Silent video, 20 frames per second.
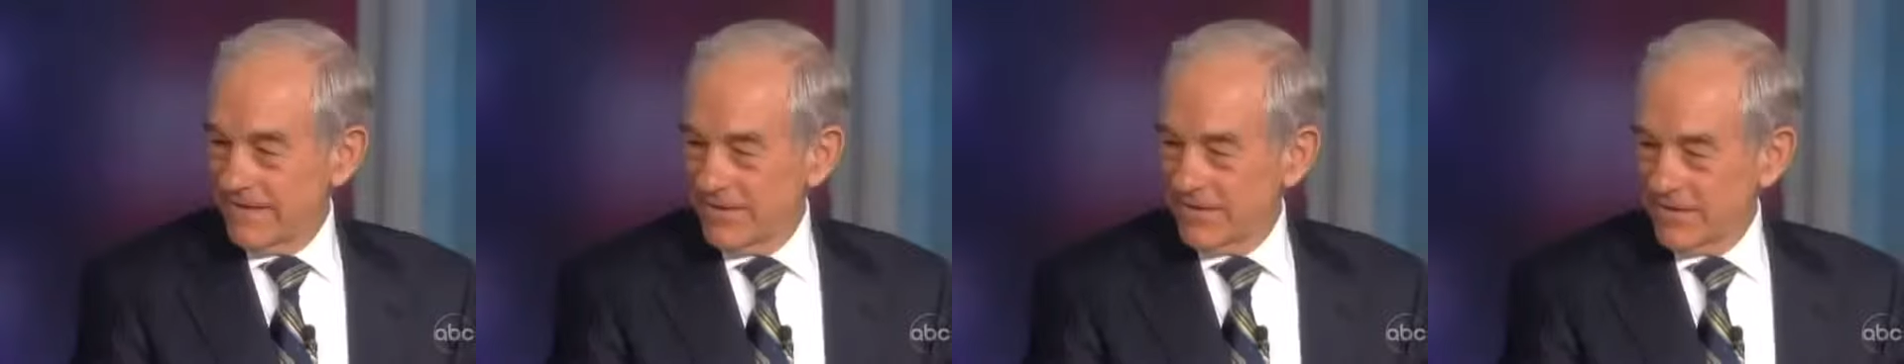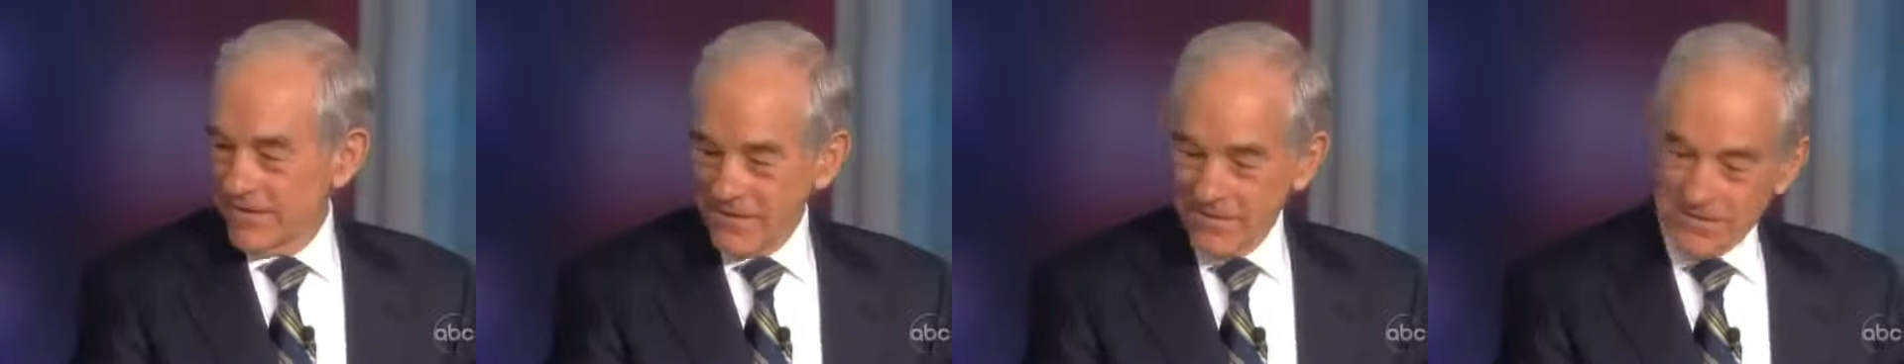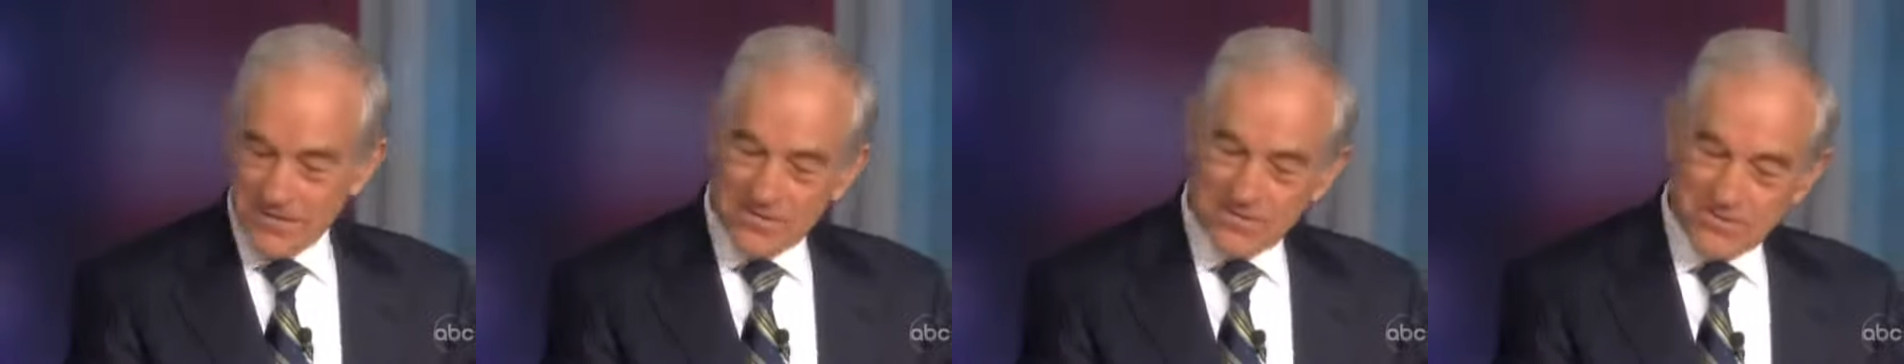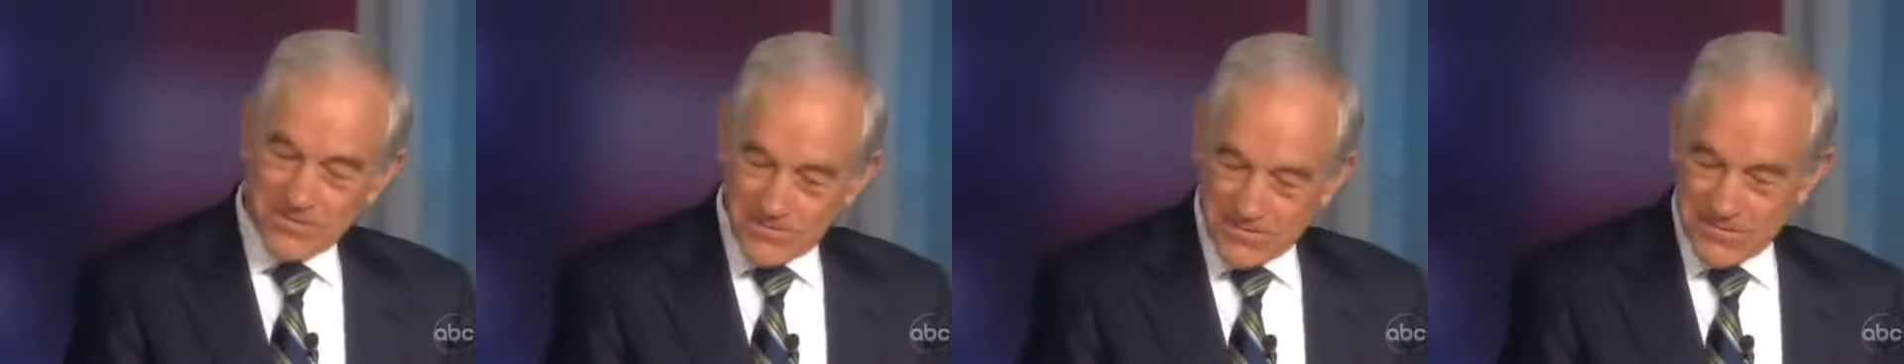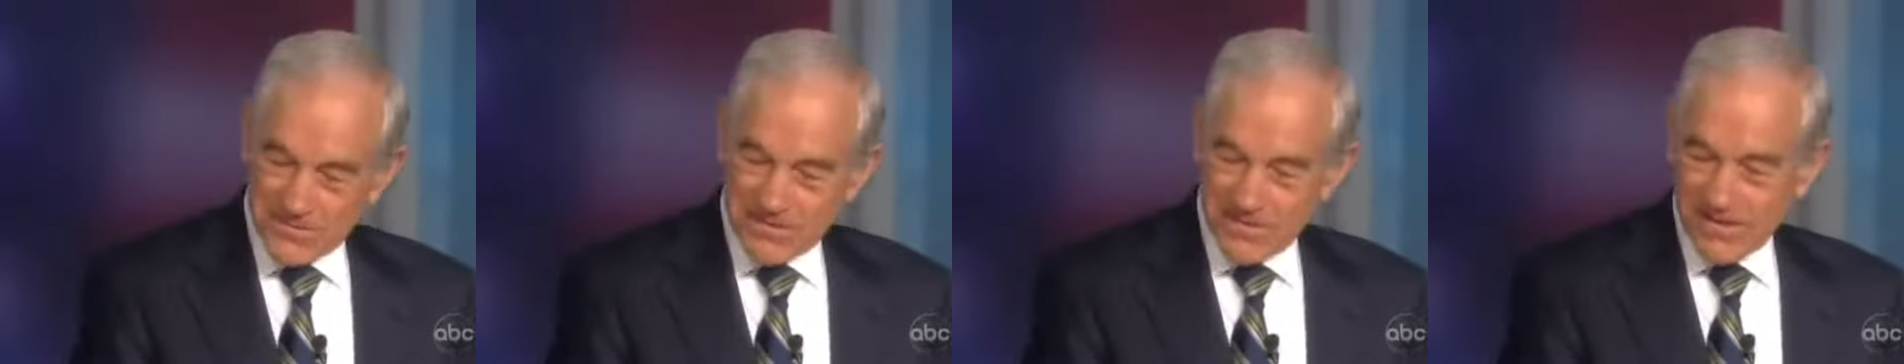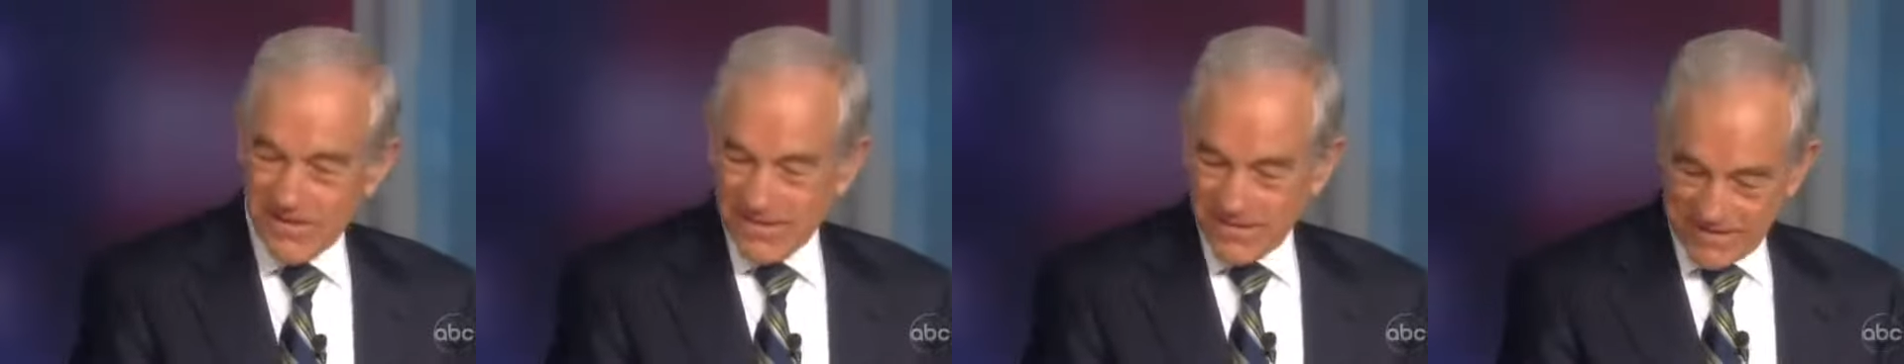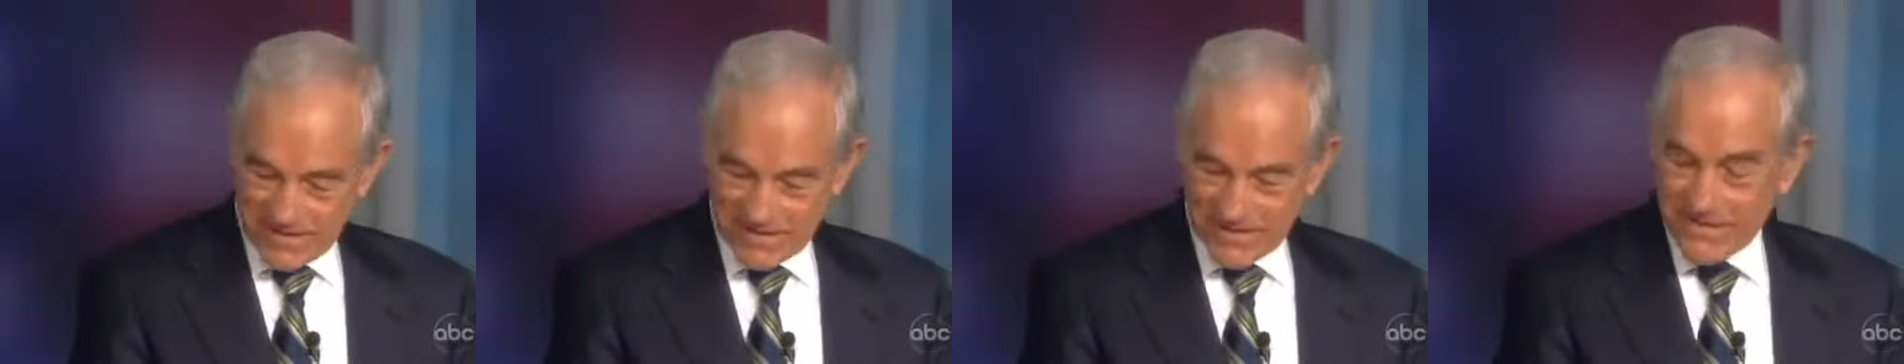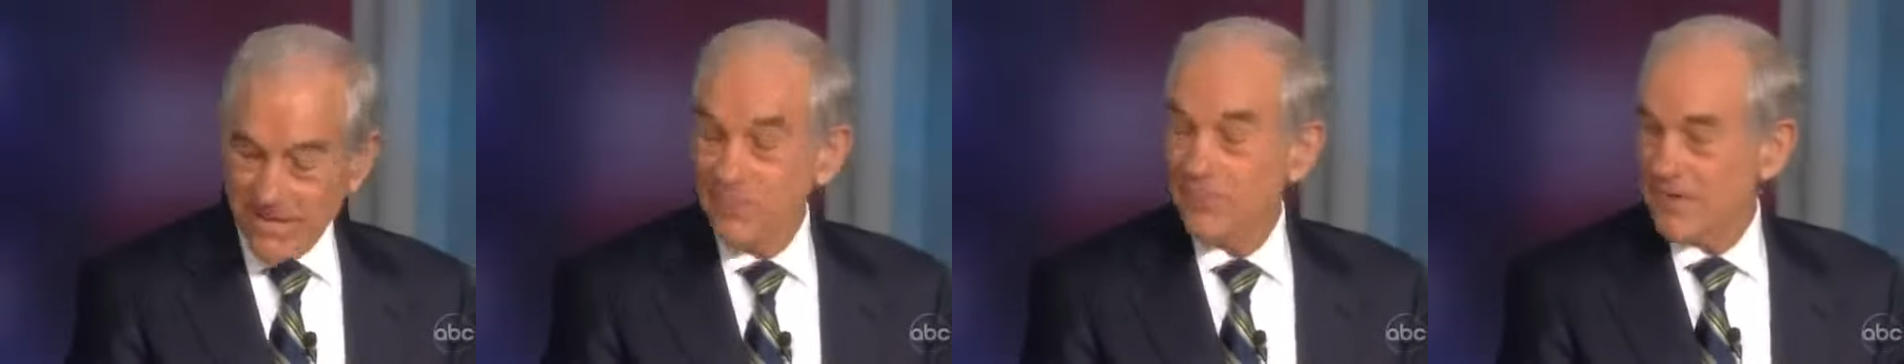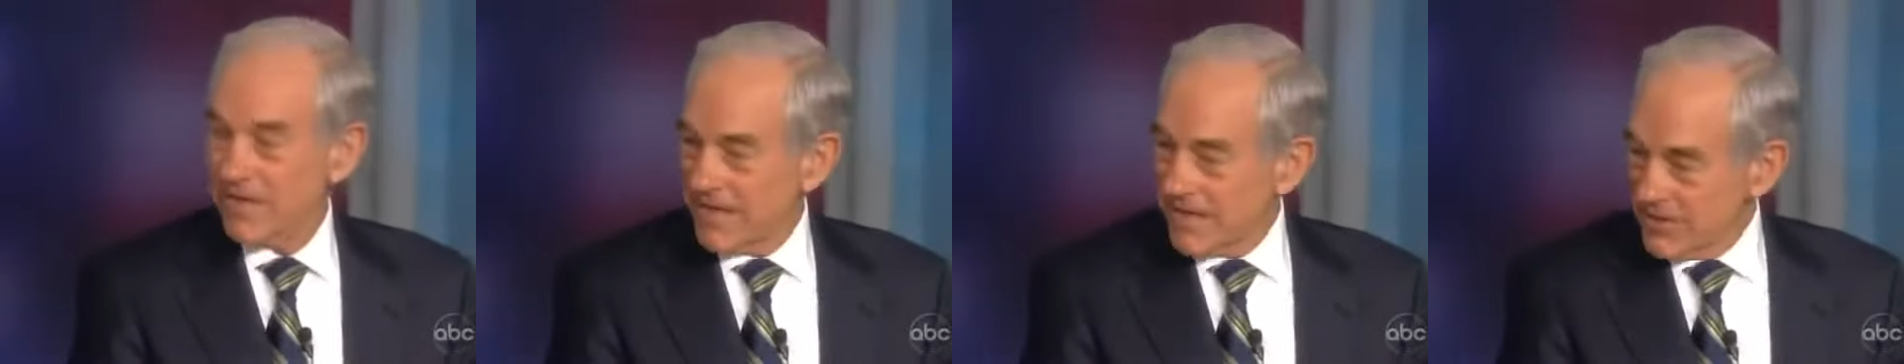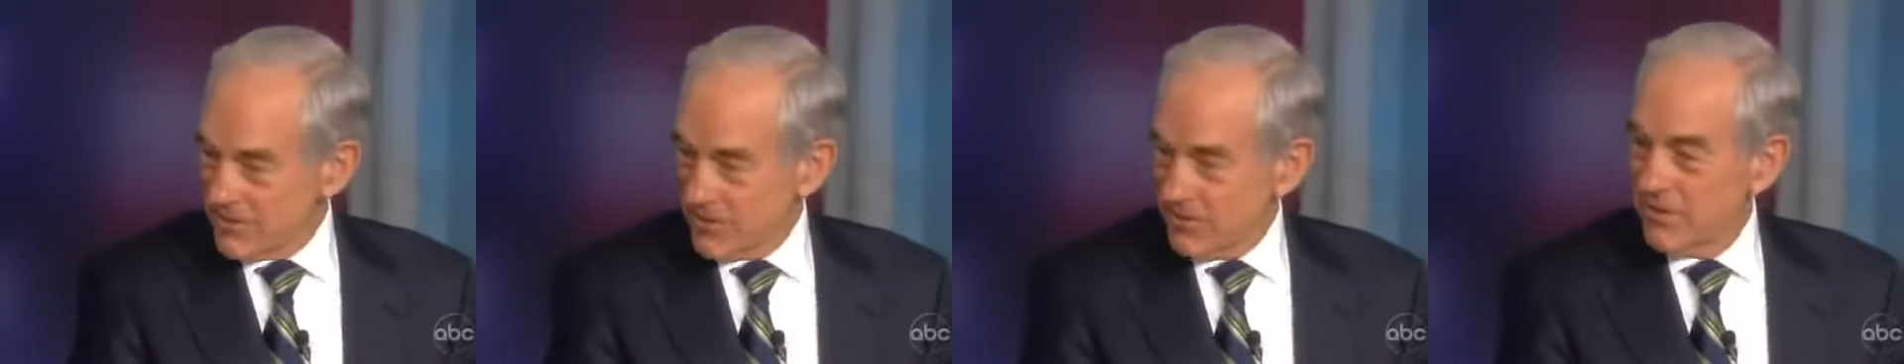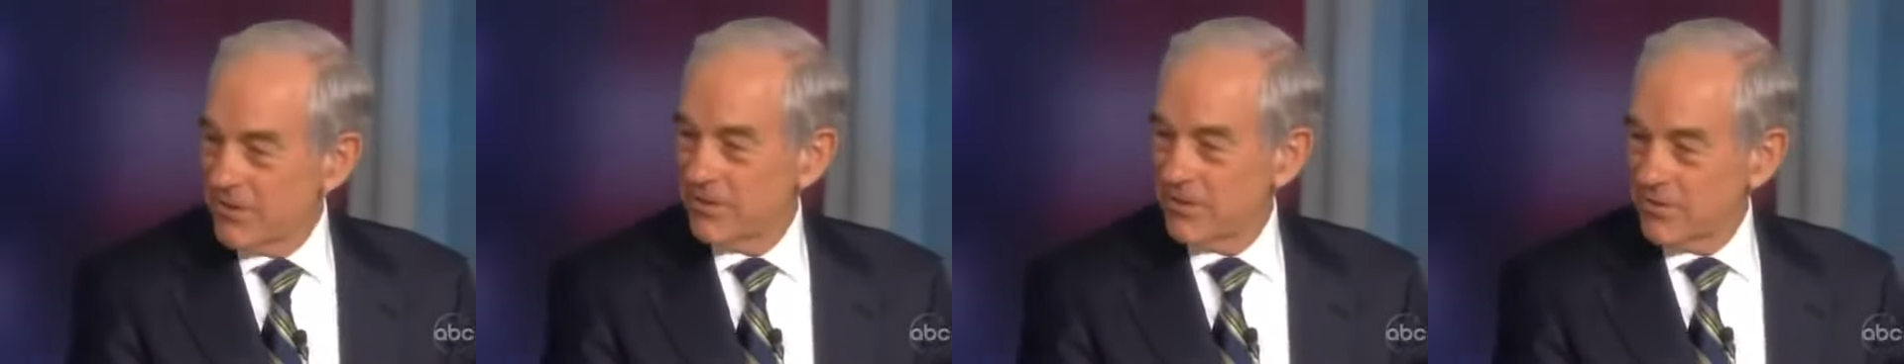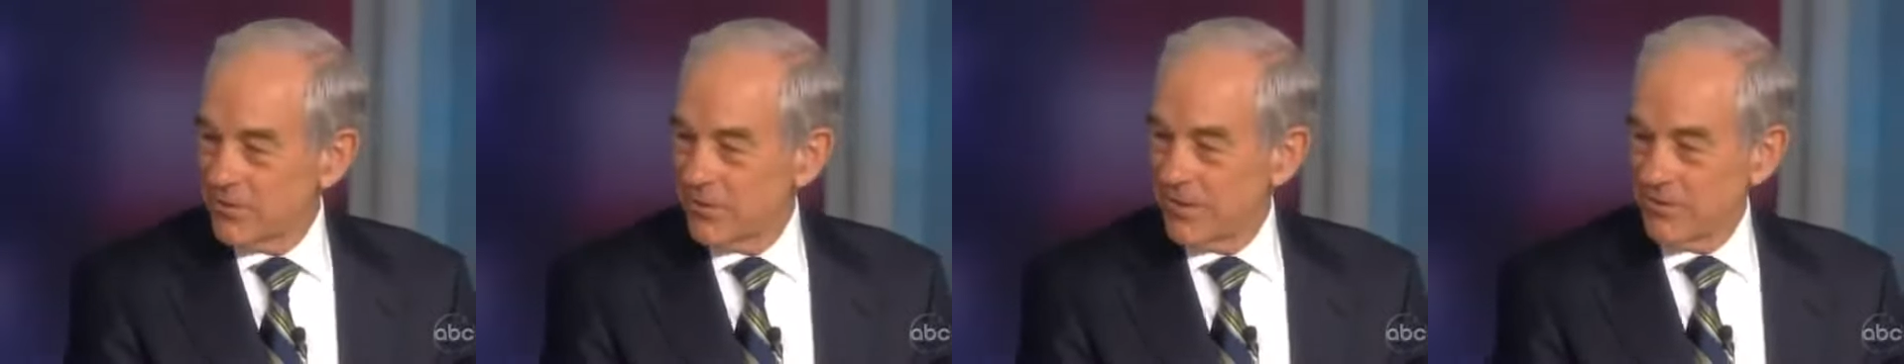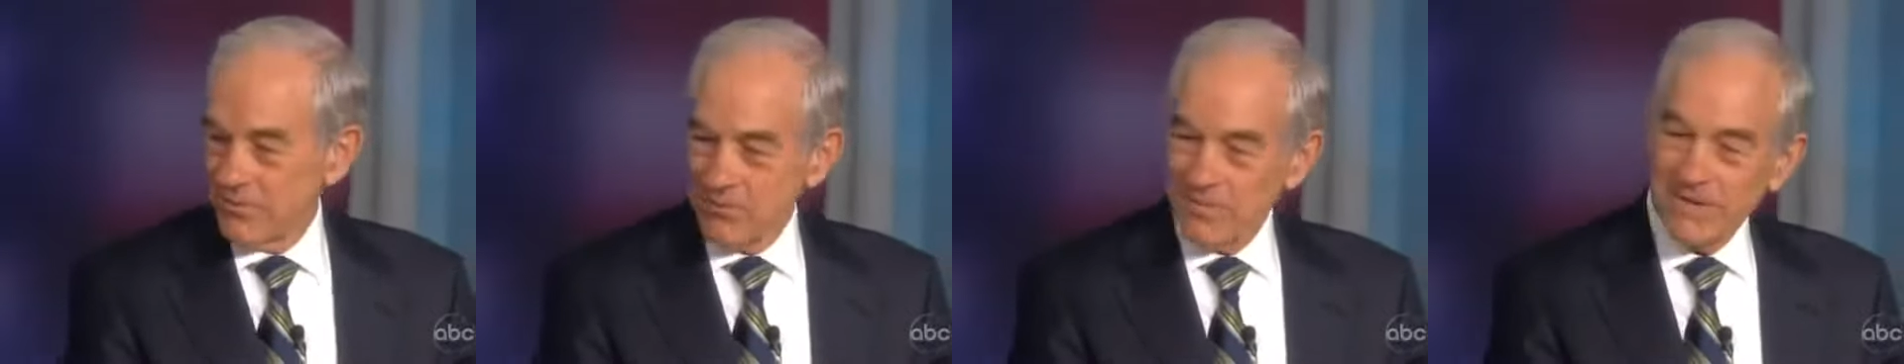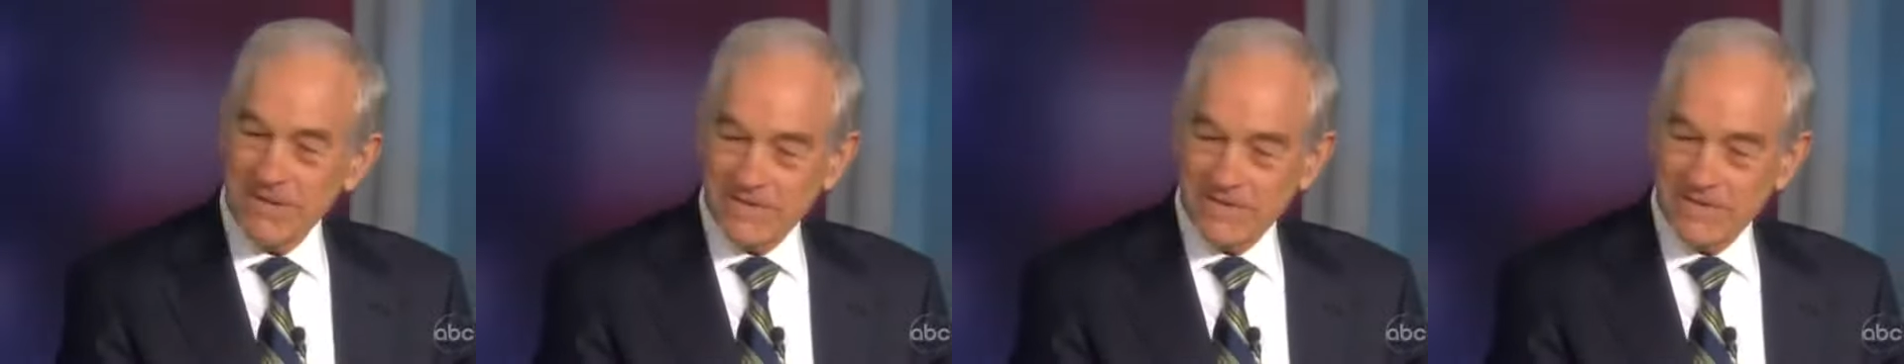there's temptation to do it,